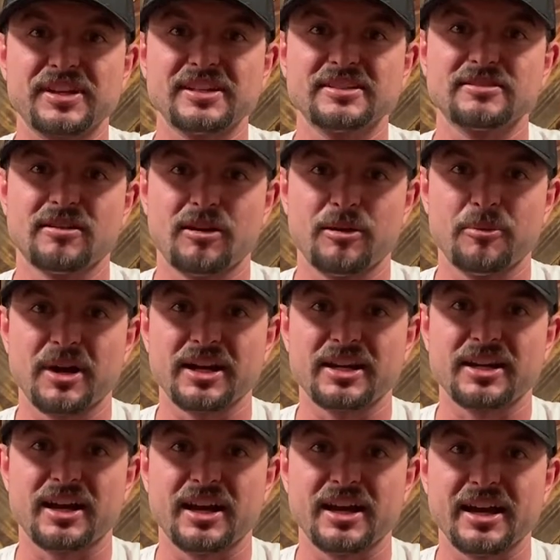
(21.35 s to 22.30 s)
on my
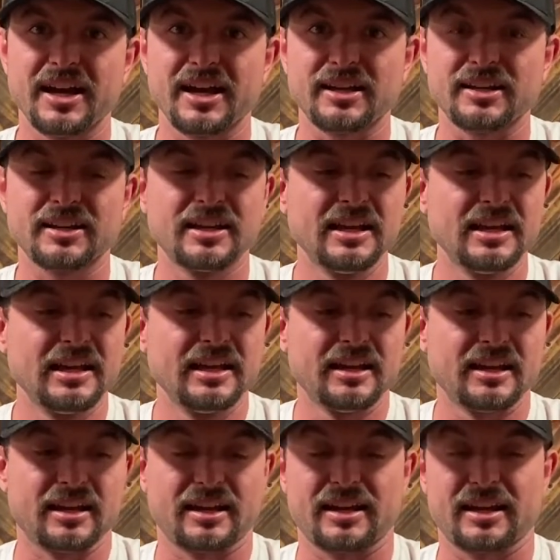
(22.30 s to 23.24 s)
kayak,
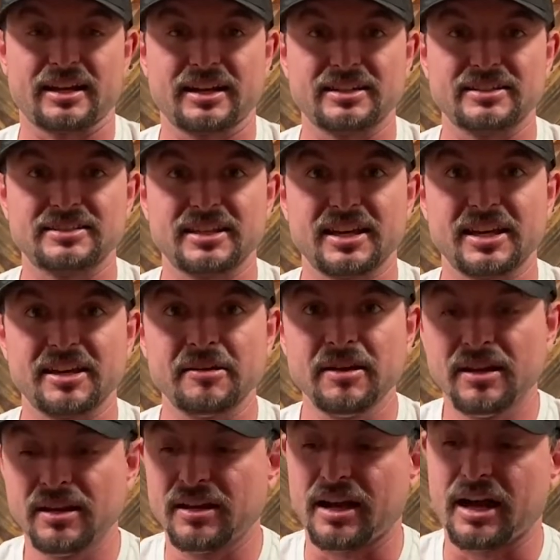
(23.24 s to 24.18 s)
and I gotta say,
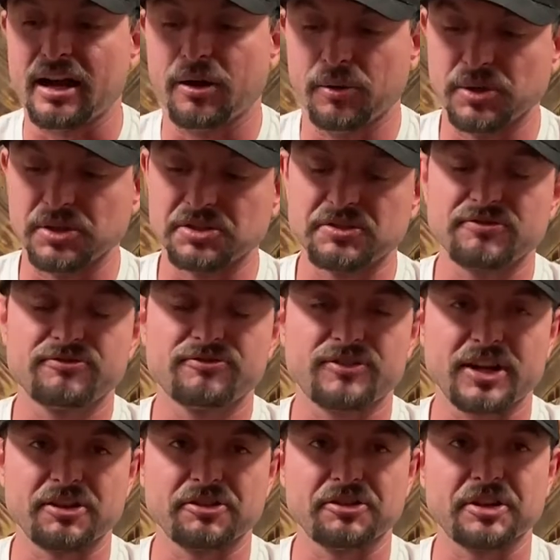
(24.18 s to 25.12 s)
I was
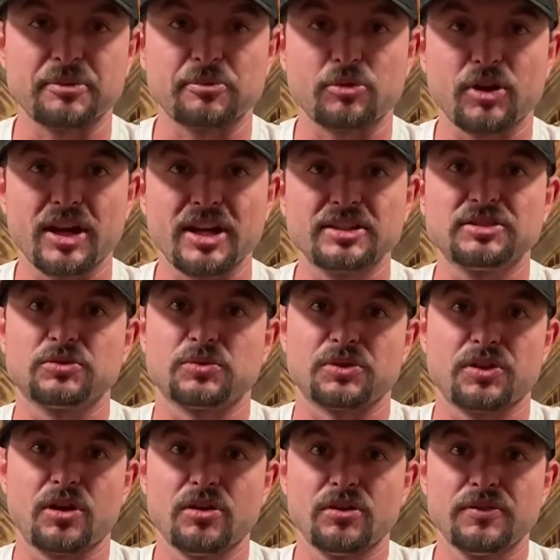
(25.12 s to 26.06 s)
fairly impressed with
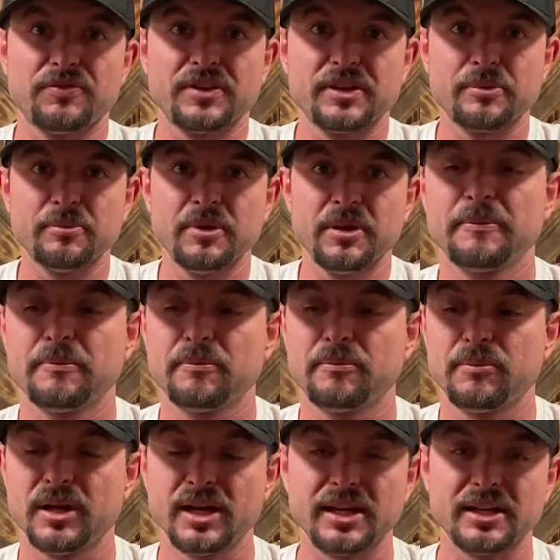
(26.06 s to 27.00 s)
all of them,
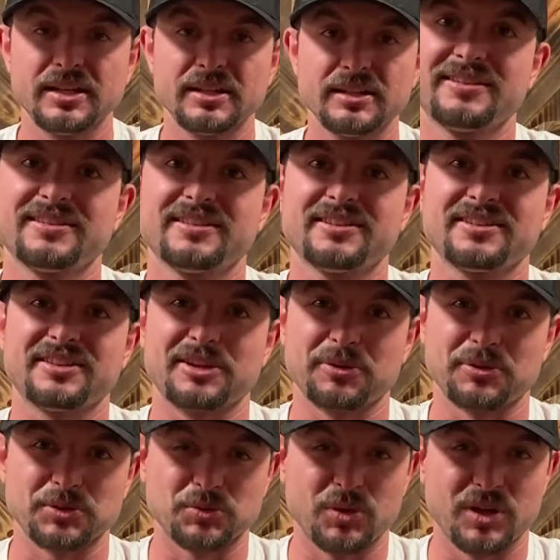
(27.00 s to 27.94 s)
but there was
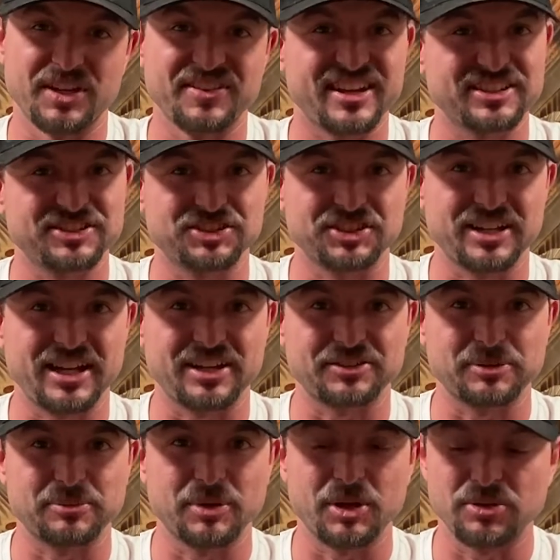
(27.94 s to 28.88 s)
one that stood out the
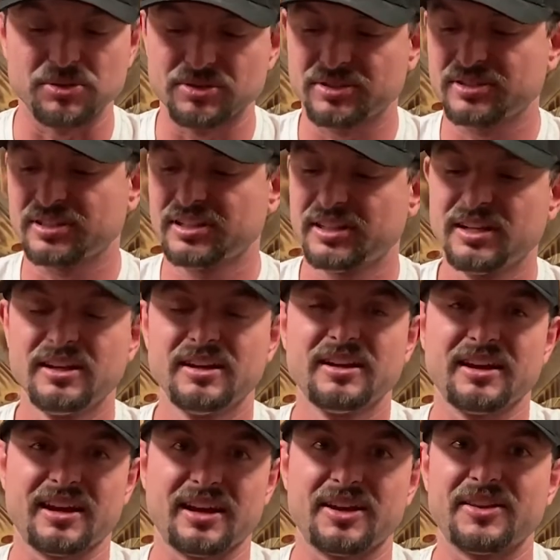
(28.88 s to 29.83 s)
most,
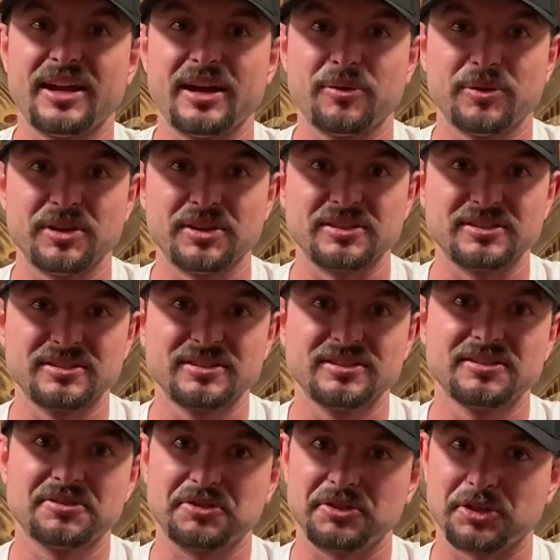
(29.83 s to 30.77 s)
and that was
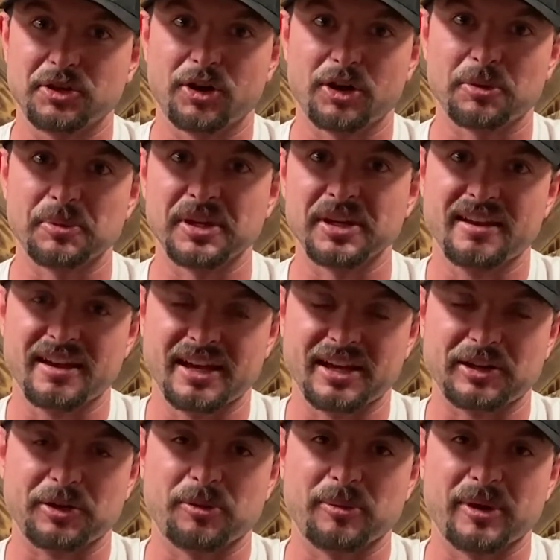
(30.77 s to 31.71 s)
the Garmin
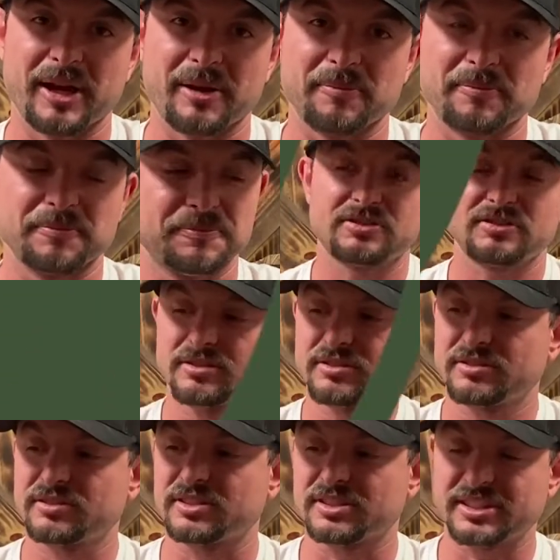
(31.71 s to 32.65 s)
ECHOMAP.
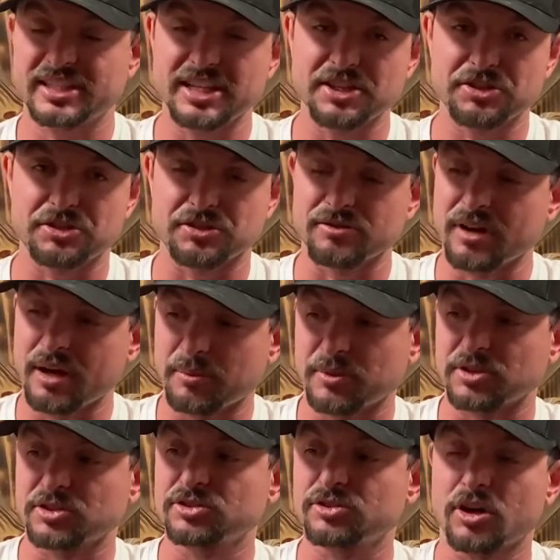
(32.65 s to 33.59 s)
To tease you, I'm gonna
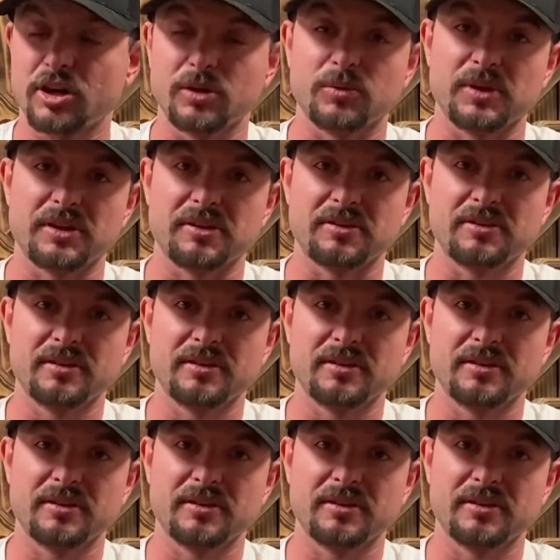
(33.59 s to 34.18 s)
start with